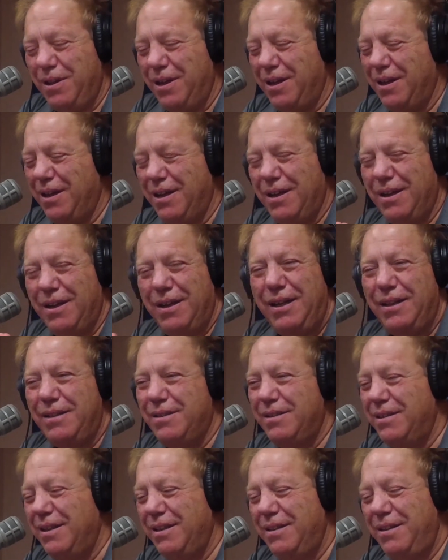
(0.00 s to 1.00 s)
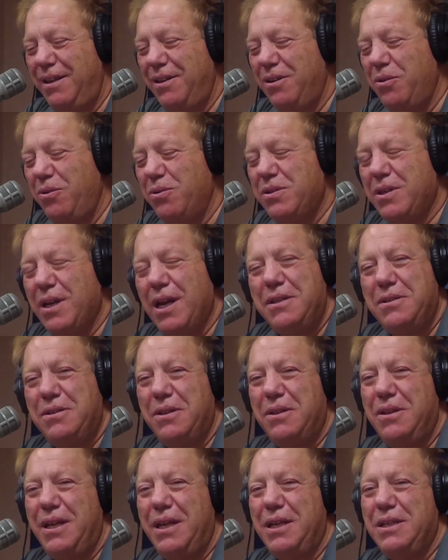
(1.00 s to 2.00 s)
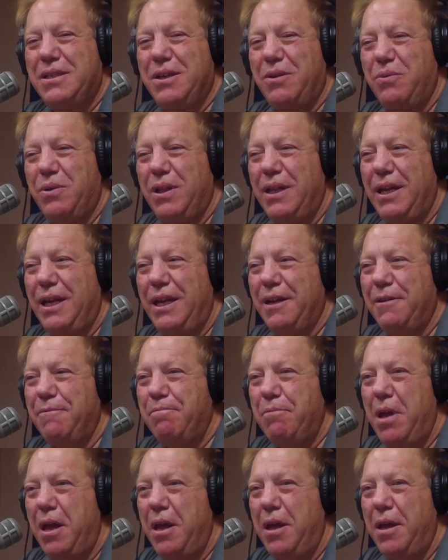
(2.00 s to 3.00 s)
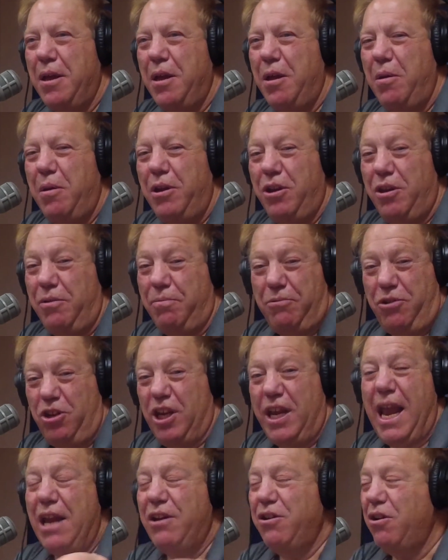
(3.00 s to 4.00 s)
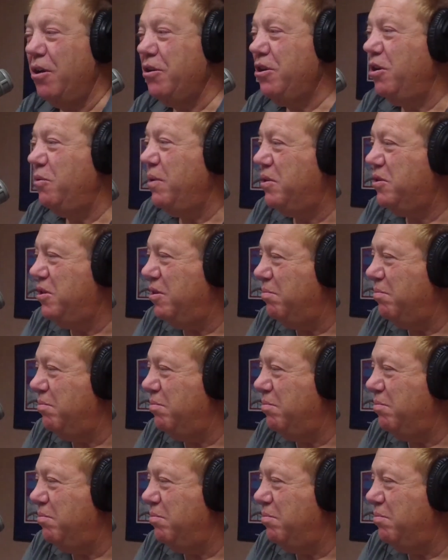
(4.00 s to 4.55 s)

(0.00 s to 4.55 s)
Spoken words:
Those kinds of things are really you can't argue with